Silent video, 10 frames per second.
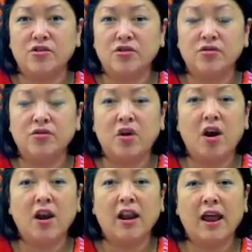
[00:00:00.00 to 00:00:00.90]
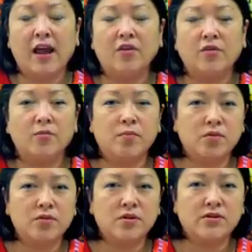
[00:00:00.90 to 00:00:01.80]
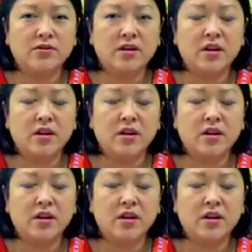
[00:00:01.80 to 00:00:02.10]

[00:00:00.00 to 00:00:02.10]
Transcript: Do not allow your boards